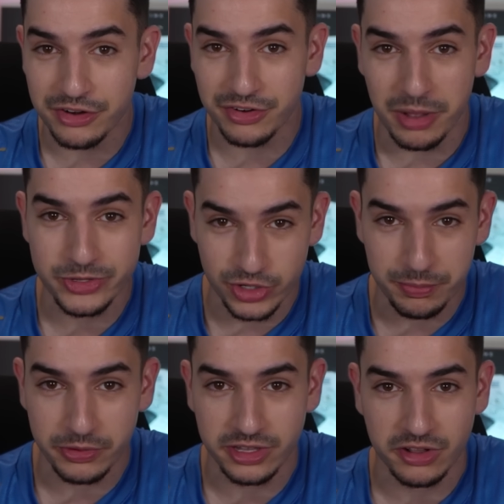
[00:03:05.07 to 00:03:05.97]
Real Madrid,
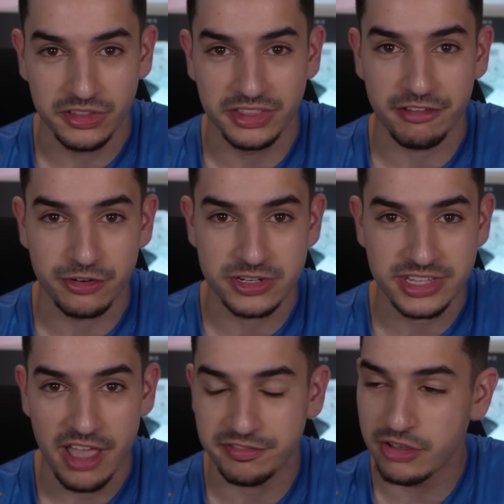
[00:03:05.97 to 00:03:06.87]
particularly in that first
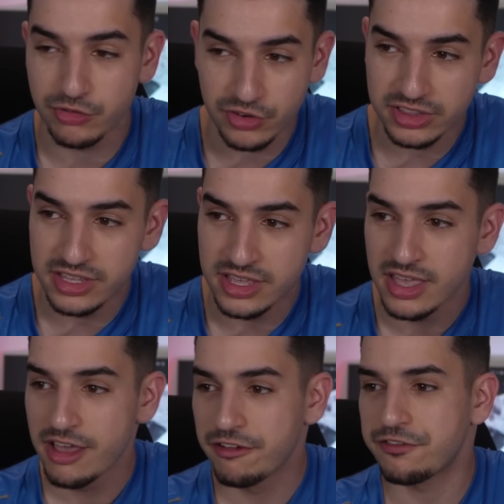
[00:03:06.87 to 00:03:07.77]
half. They really
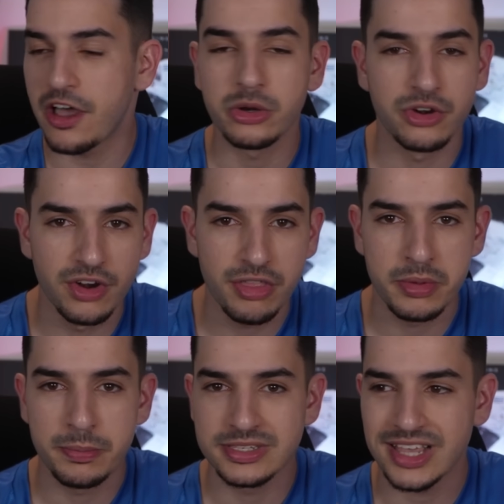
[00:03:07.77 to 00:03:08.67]
found a rhythm in
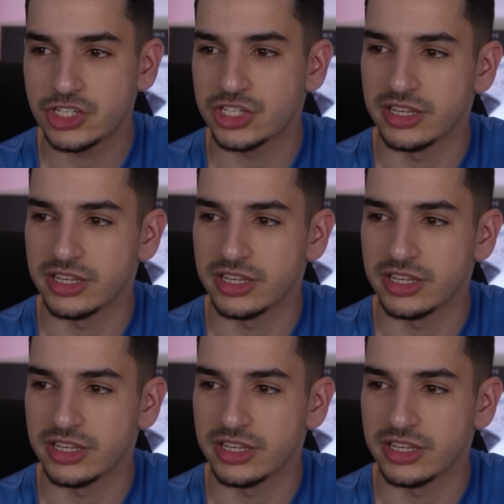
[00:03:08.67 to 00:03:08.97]
possession.